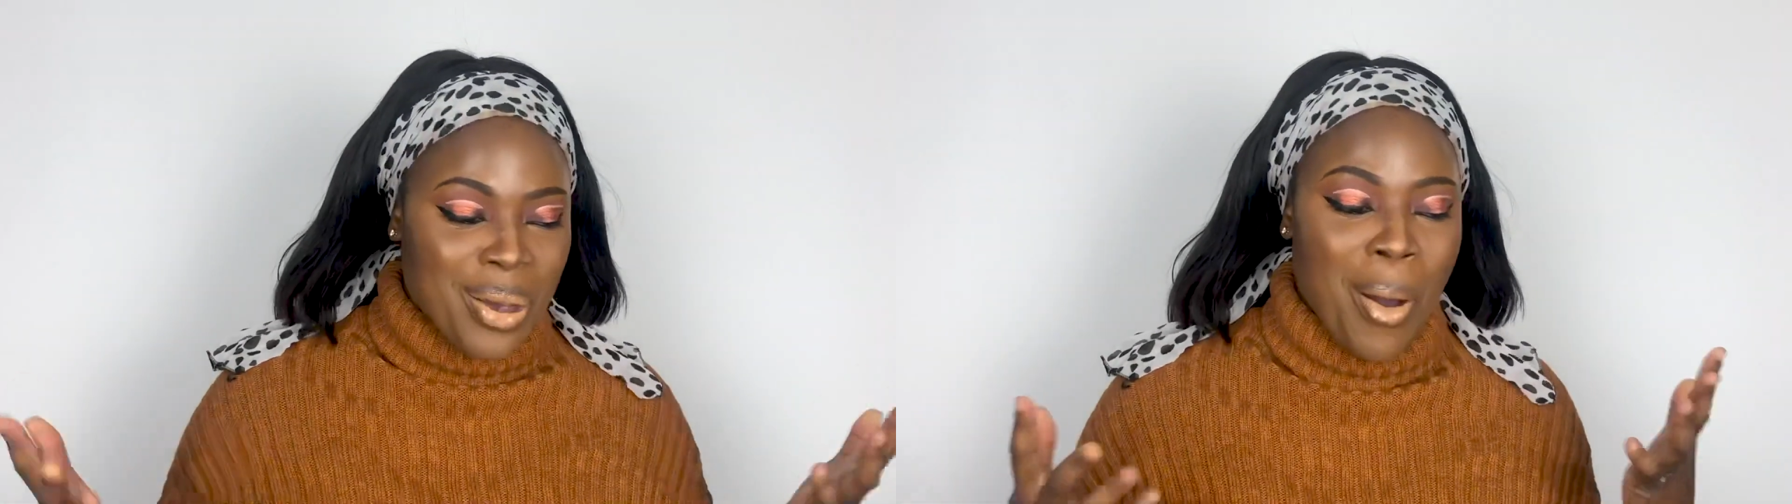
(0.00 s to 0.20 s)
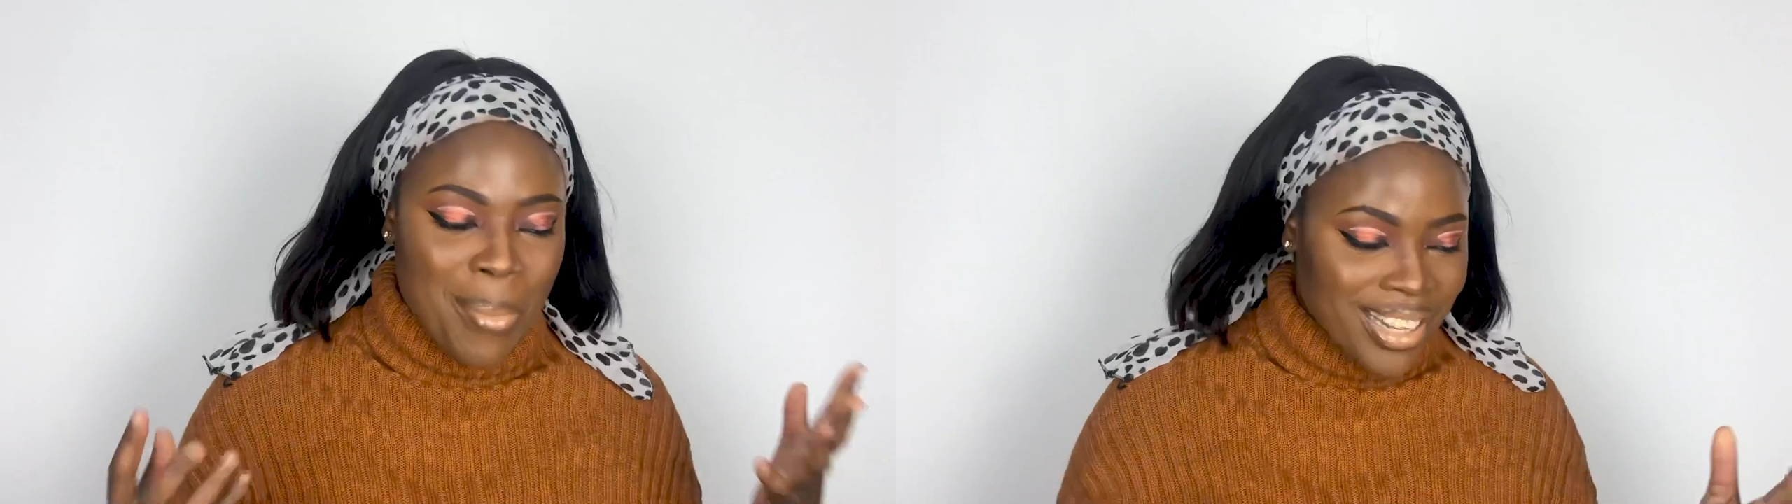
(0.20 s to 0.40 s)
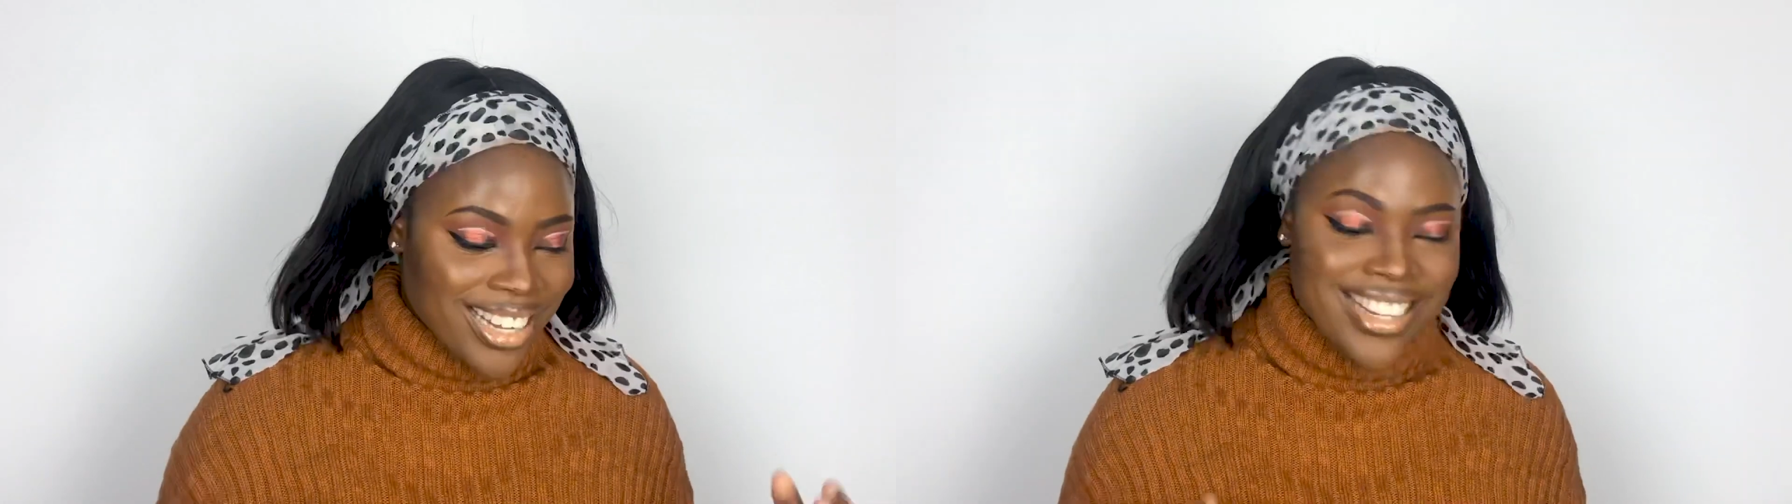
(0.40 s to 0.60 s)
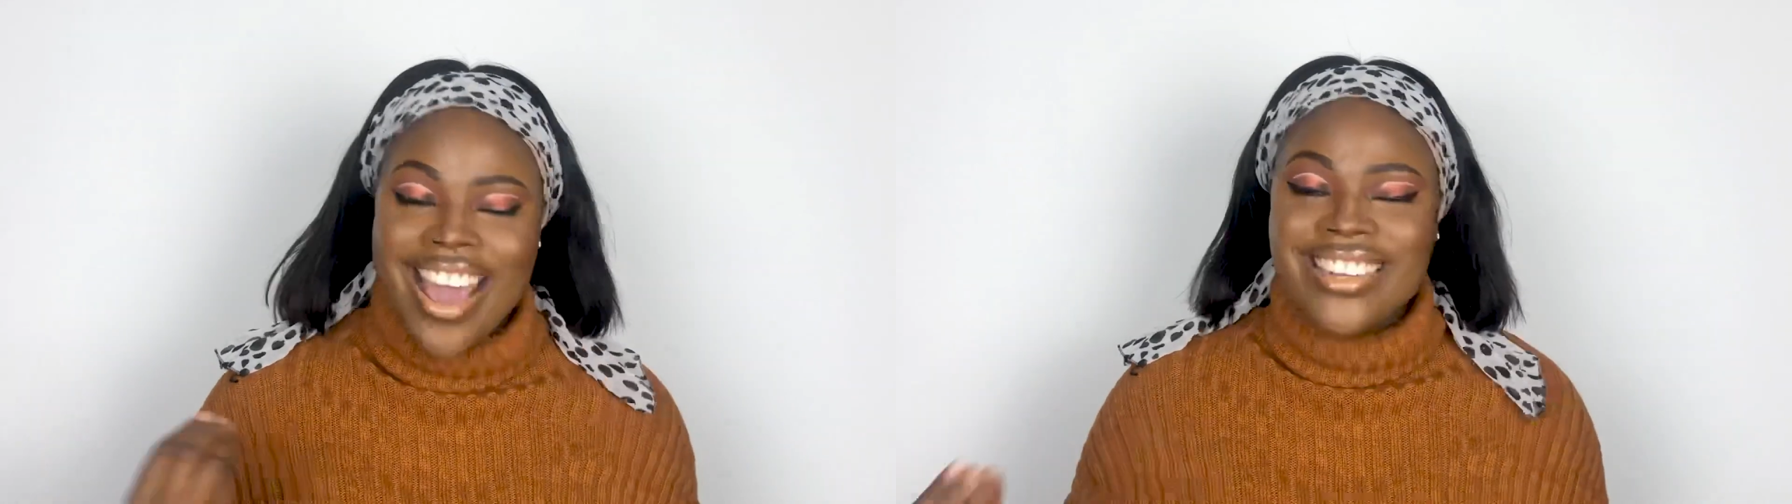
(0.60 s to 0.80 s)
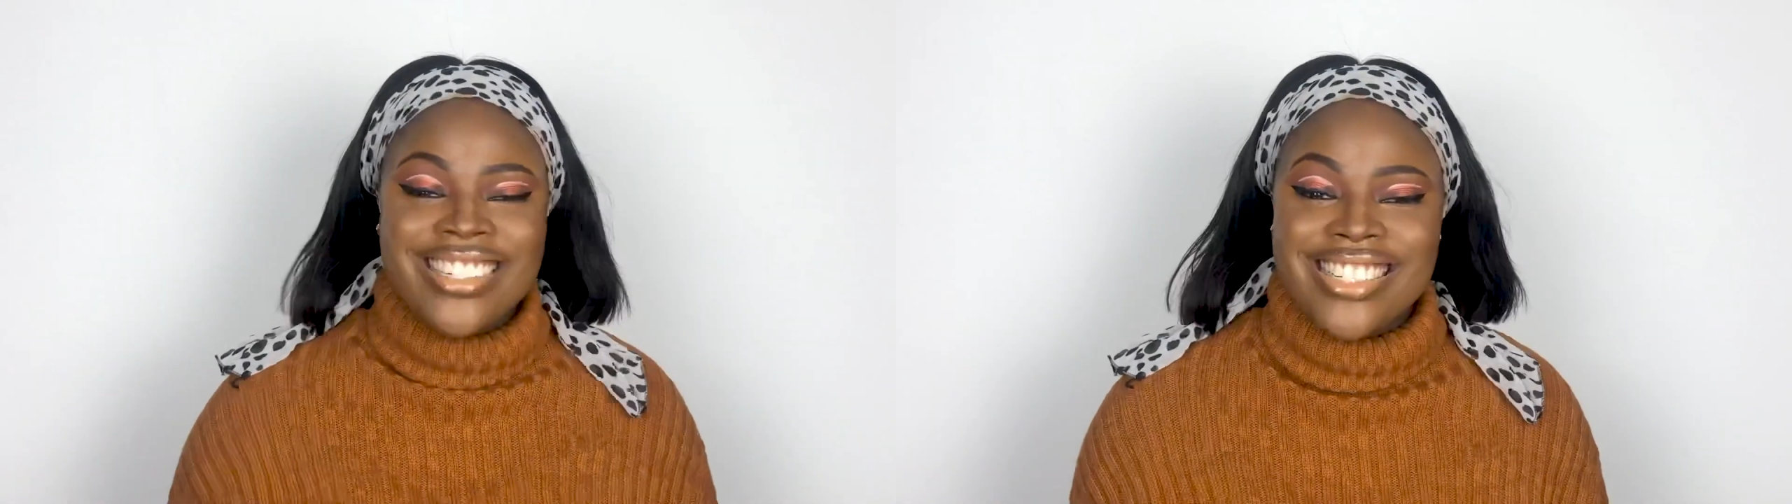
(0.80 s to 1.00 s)
to come out as
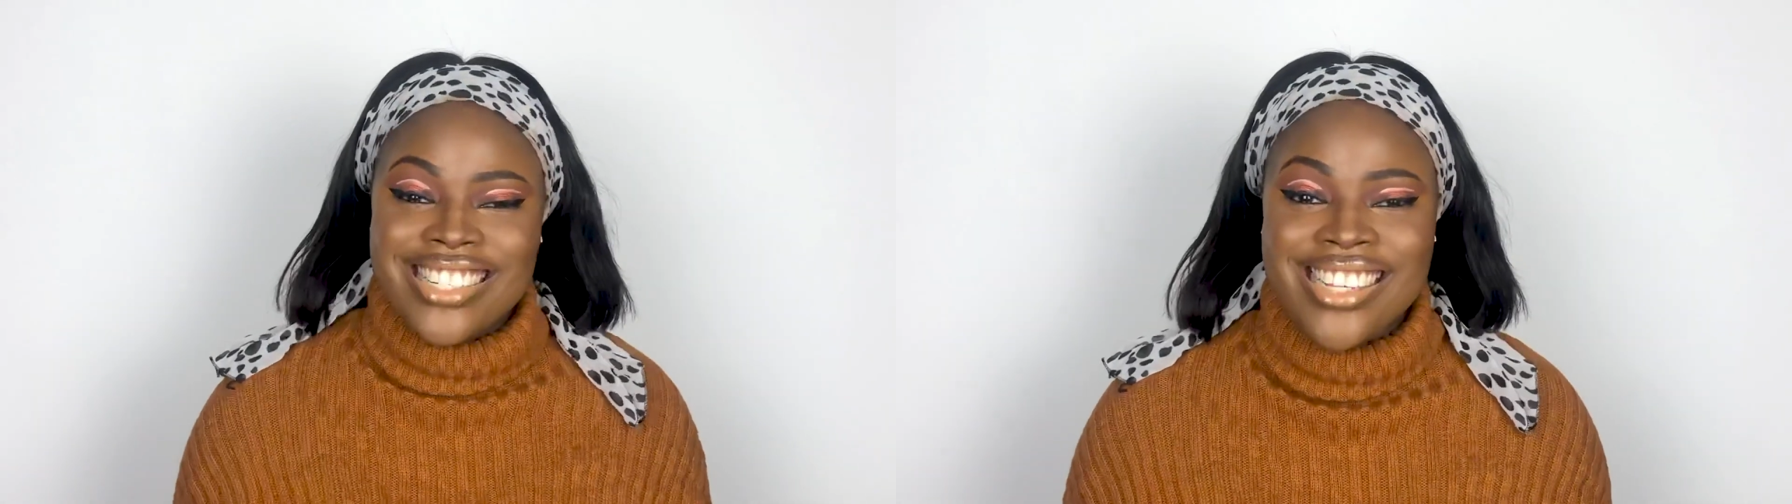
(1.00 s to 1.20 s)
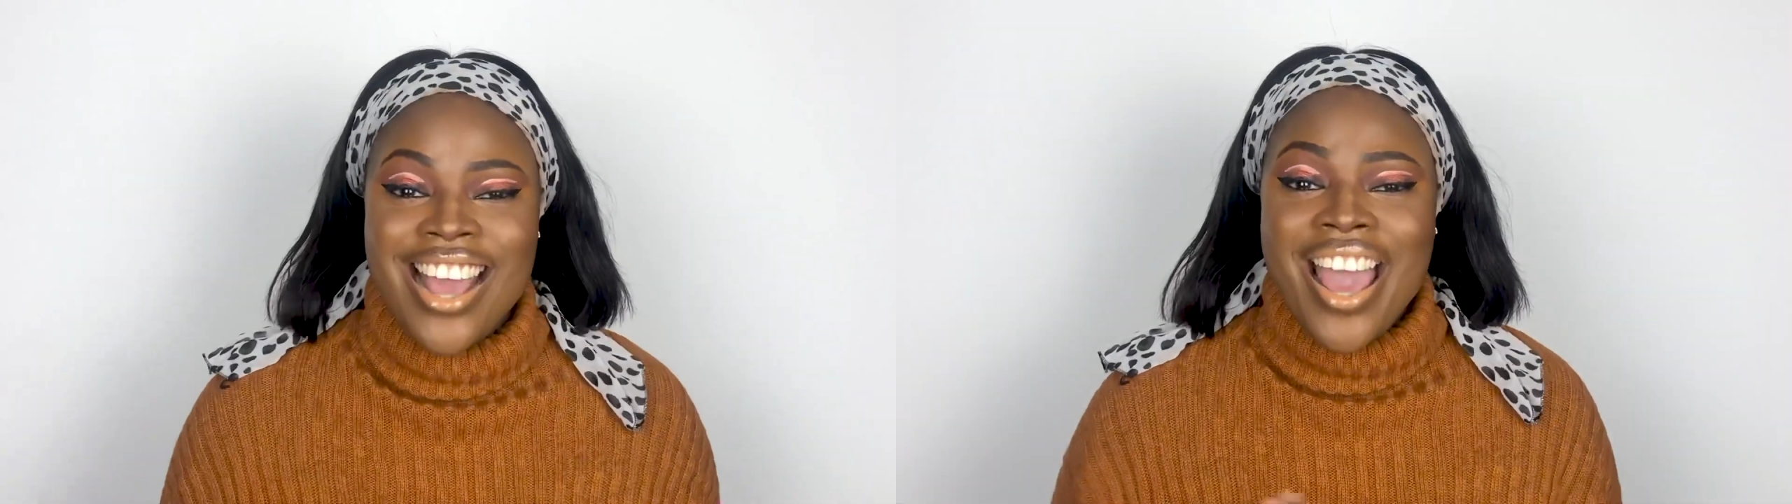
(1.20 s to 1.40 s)
edges,